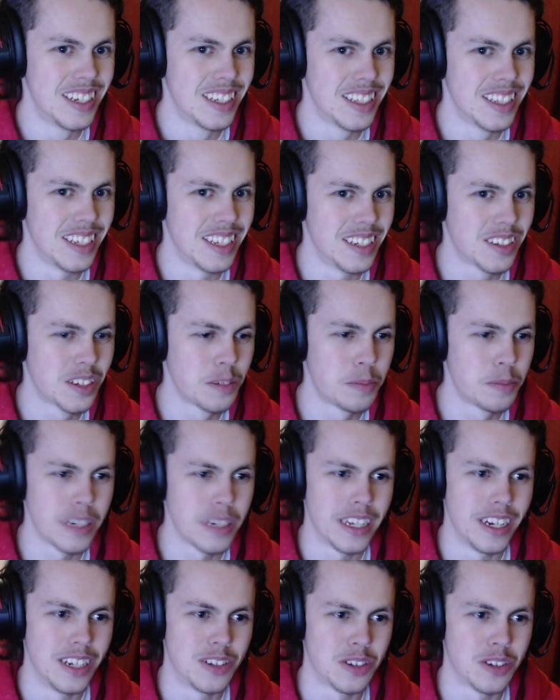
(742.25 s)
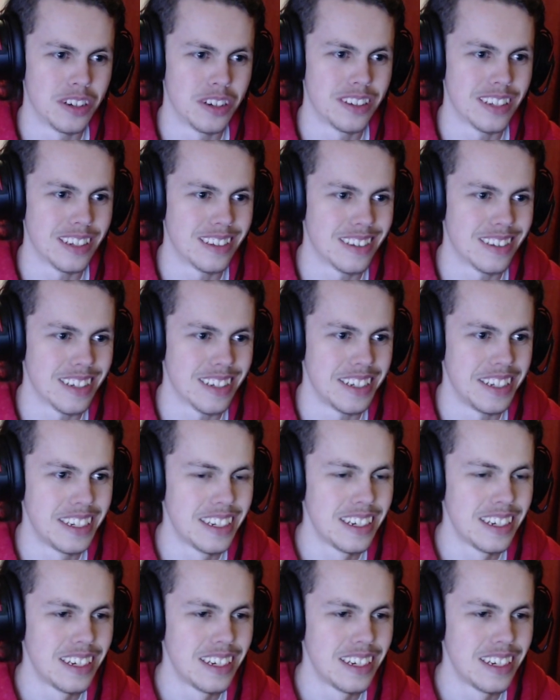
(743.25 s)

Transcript: This could be an interesting scene.